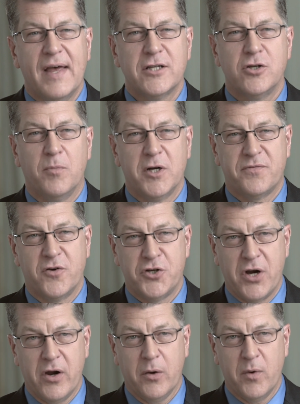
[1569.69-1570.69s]
thanks so much for
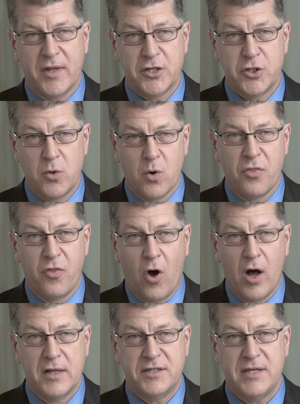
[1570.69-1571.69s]
sharing with us your
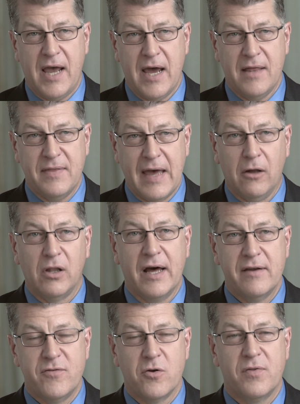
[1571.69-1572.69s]
thoughts and the
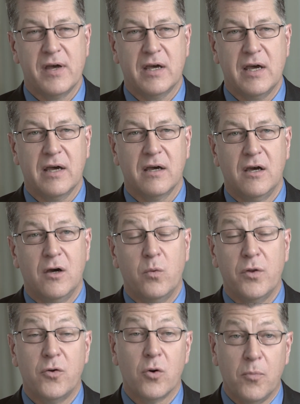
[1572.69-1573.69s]
outline of your thinking with your